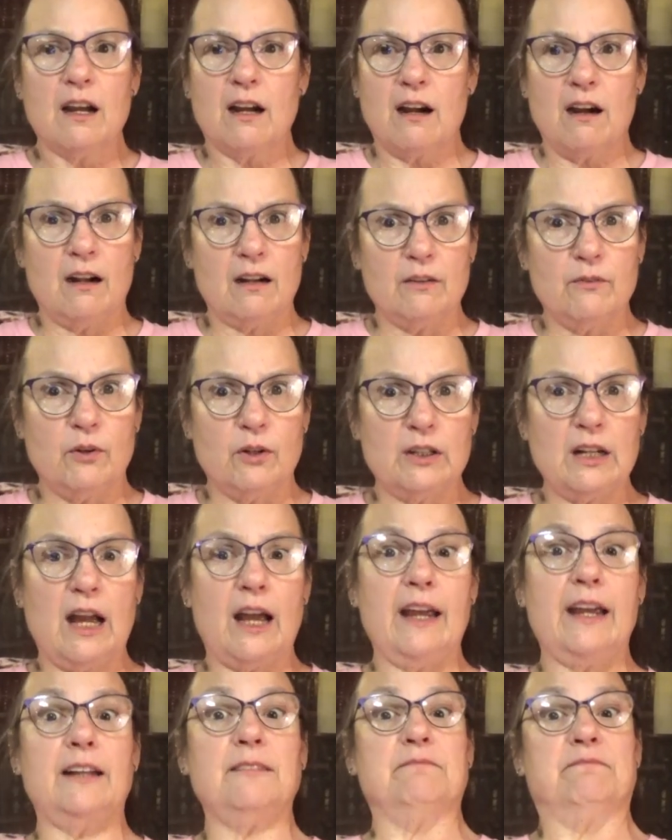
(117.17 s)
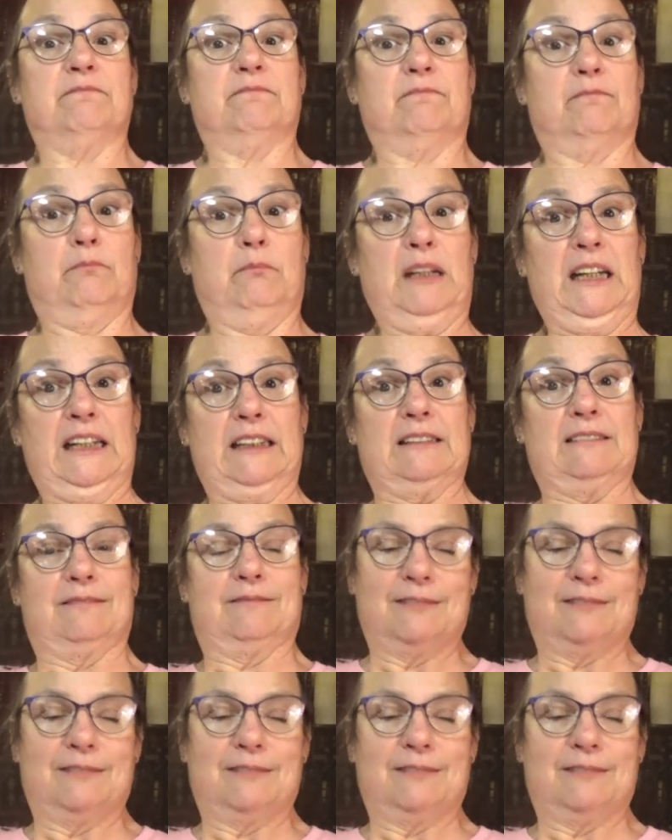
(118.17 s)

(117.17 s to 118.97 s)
Carnivore diet, meat.